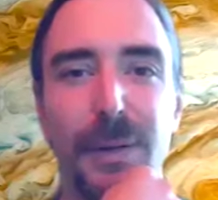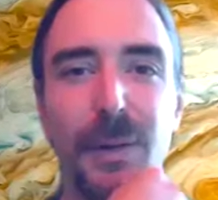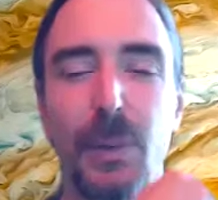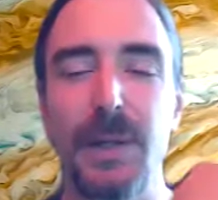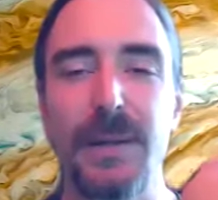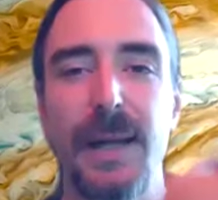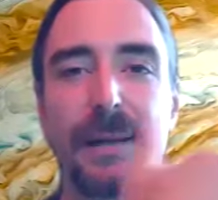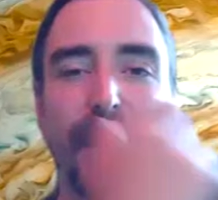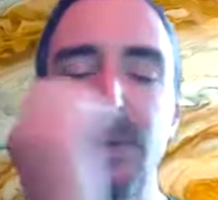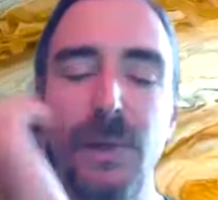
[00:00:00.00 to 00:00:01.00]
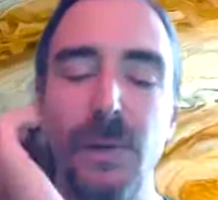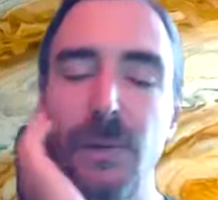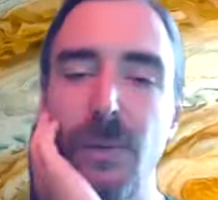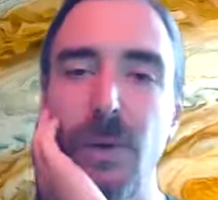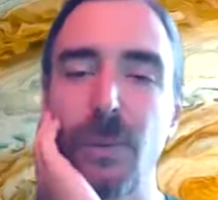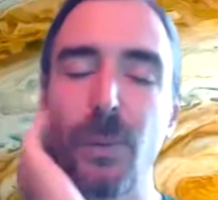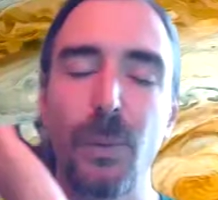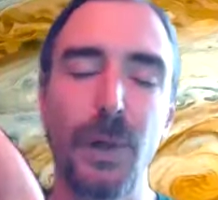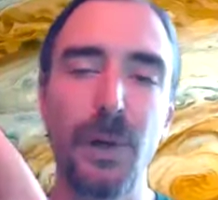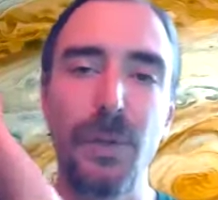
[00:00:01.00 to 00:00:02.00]
You know, what does that tell you? Or
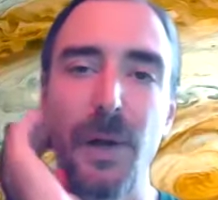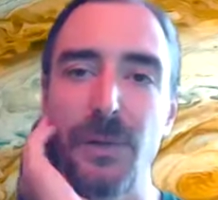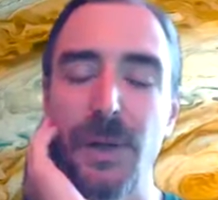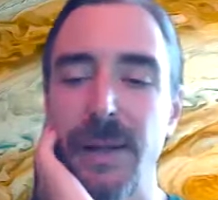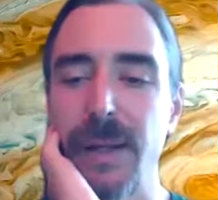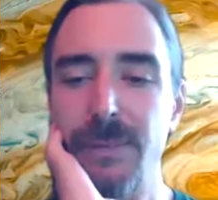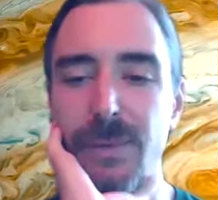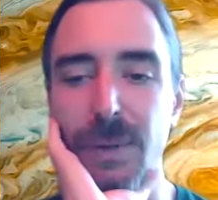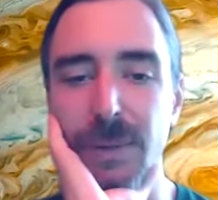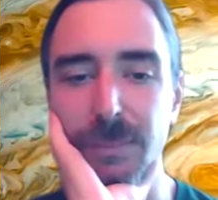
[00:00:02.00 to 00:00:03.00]
what are your thoughts on that, Fiona?